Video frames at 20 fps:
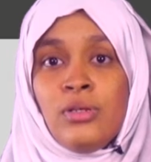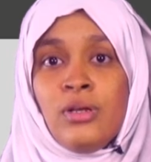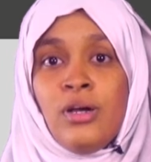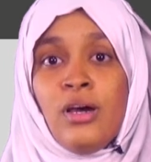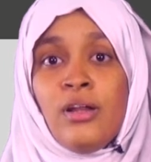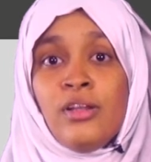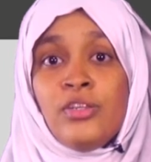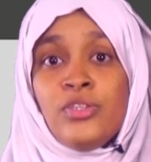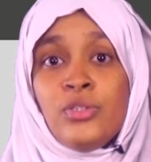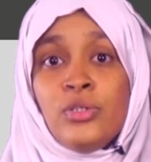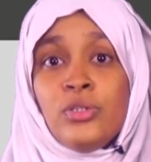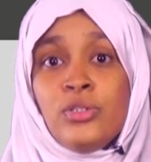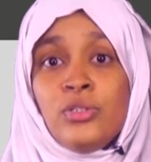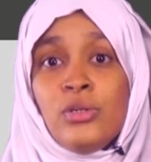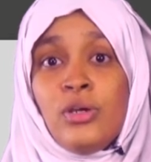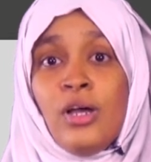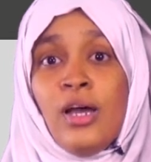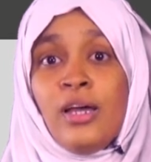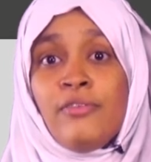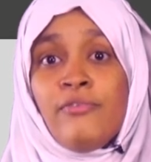
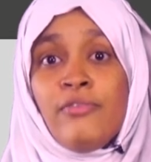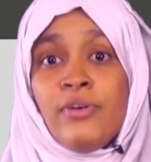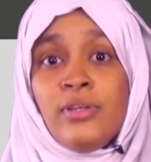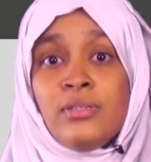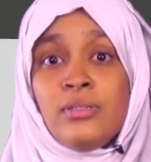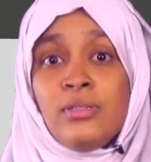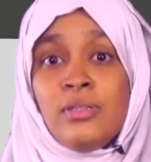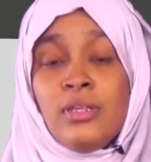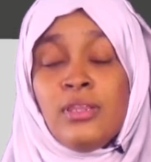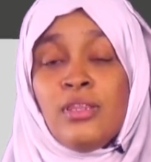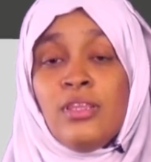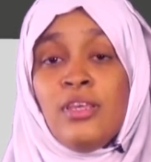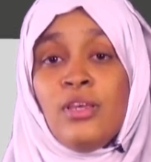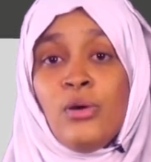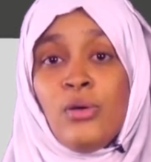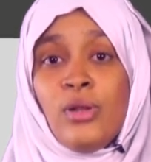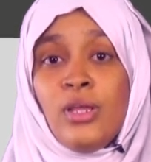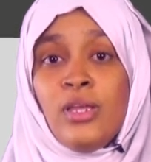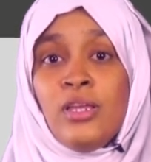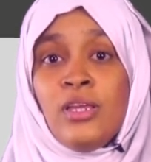Aristotle advanced the
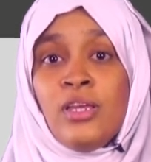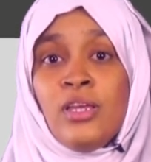theory